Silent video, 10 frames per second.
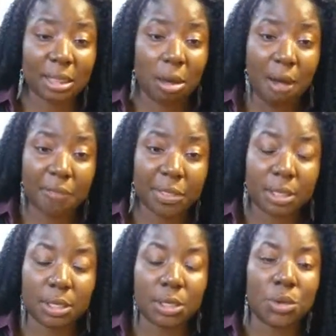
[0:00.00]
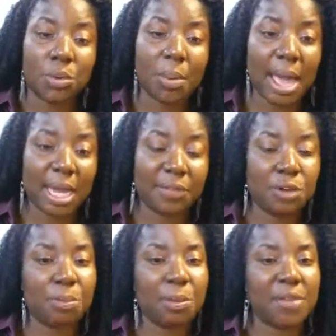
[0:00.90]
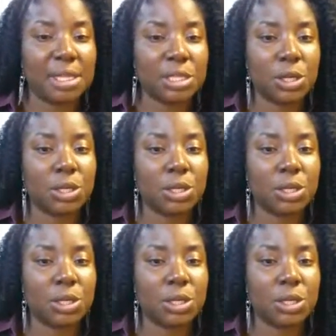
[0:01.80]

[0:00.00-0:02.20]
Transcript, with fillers: the author, new wife, new professor,